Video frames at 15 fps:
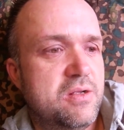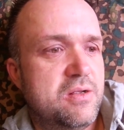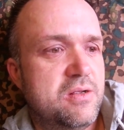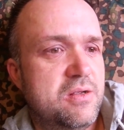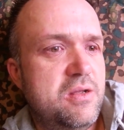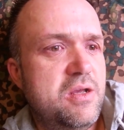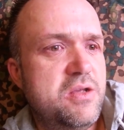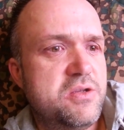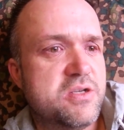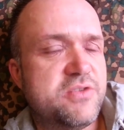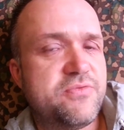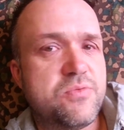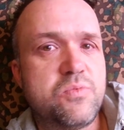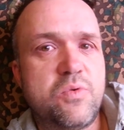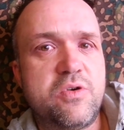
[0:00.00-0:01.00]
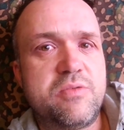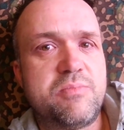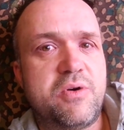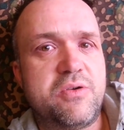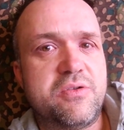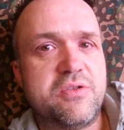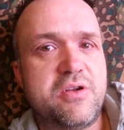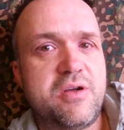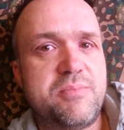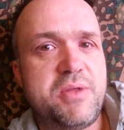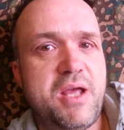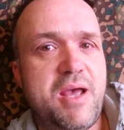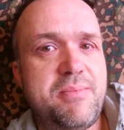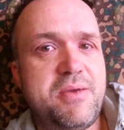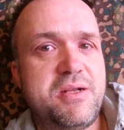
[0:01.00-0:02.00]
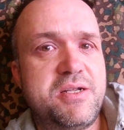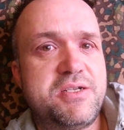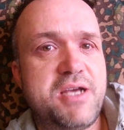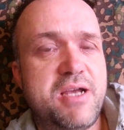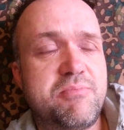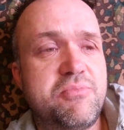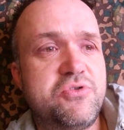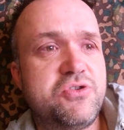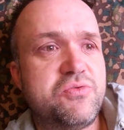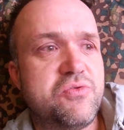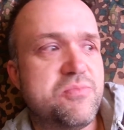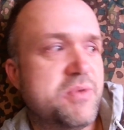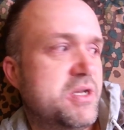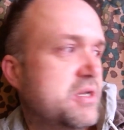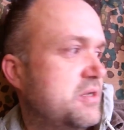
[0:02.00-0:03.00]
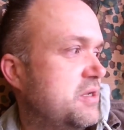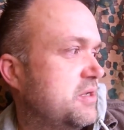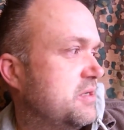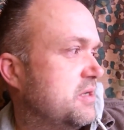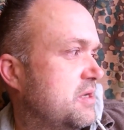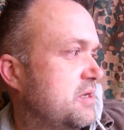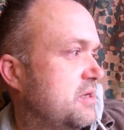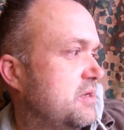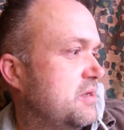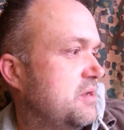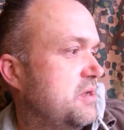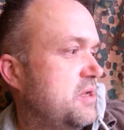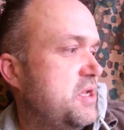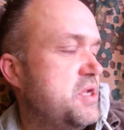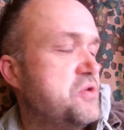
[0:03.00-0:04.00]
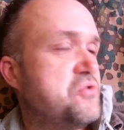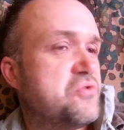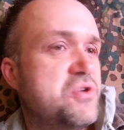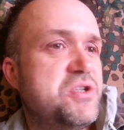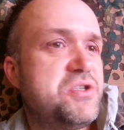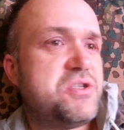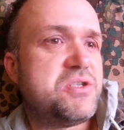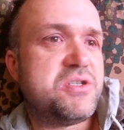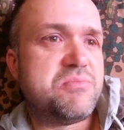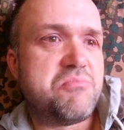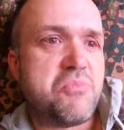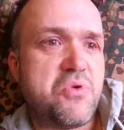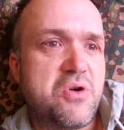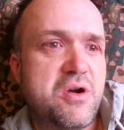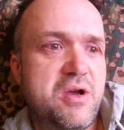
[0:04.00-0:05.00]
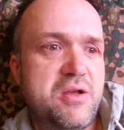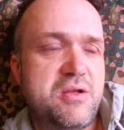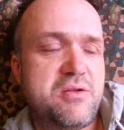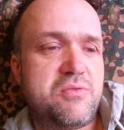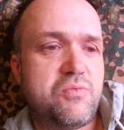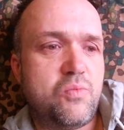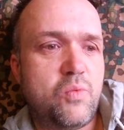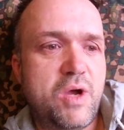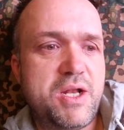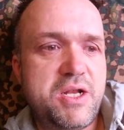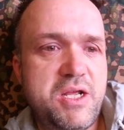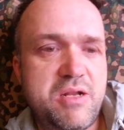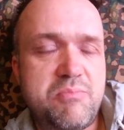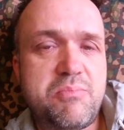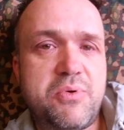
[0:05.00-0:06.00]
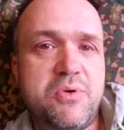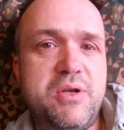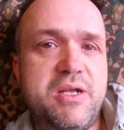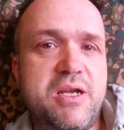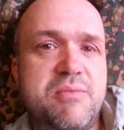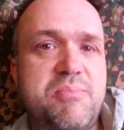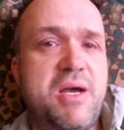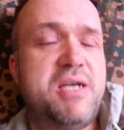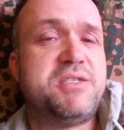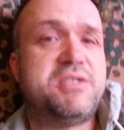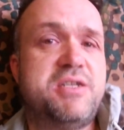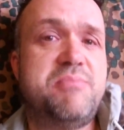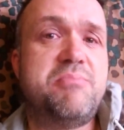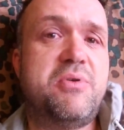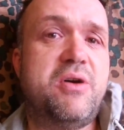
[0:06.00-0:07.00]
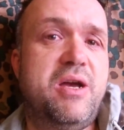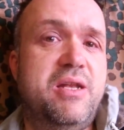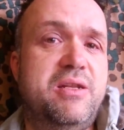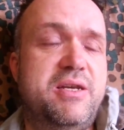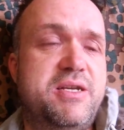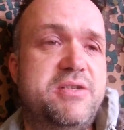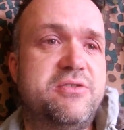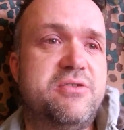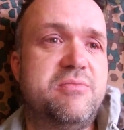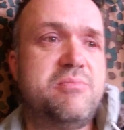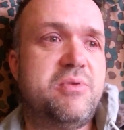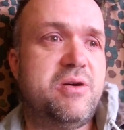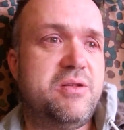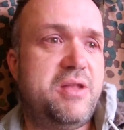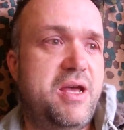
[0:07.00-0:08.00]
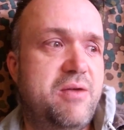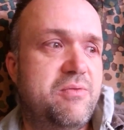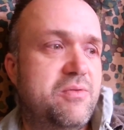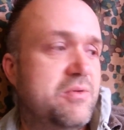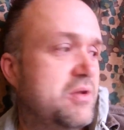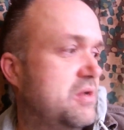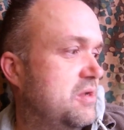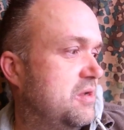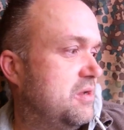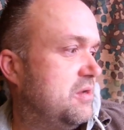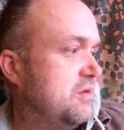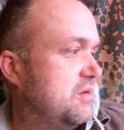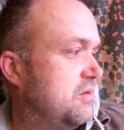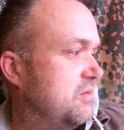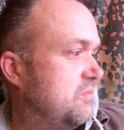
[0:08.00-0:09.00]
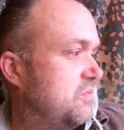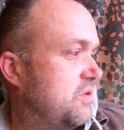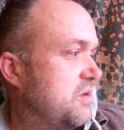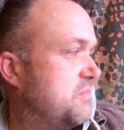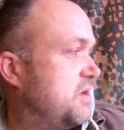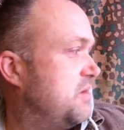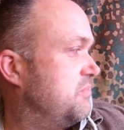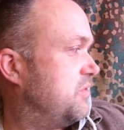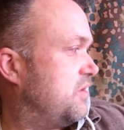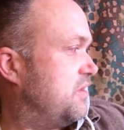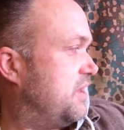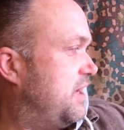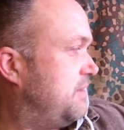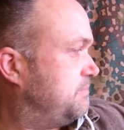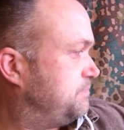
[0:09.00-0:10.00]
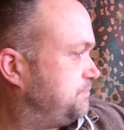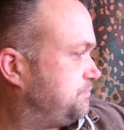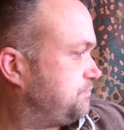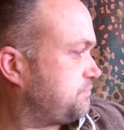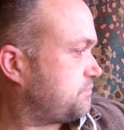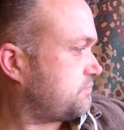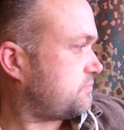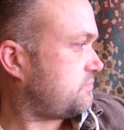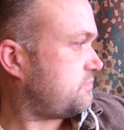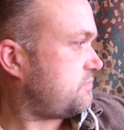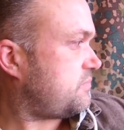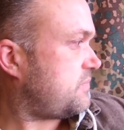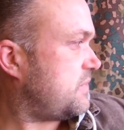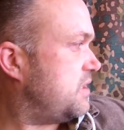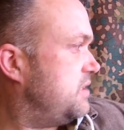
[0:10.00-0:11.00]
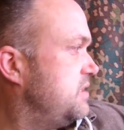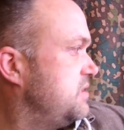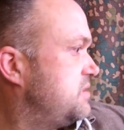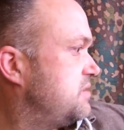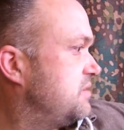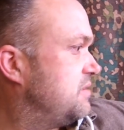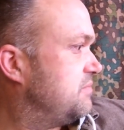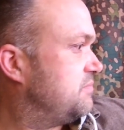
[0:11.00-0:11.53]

useful water bottle that I'd be happy to take bush with me, and it increases my one hit boiling capacity by a litre. And by that, what I mean by that is that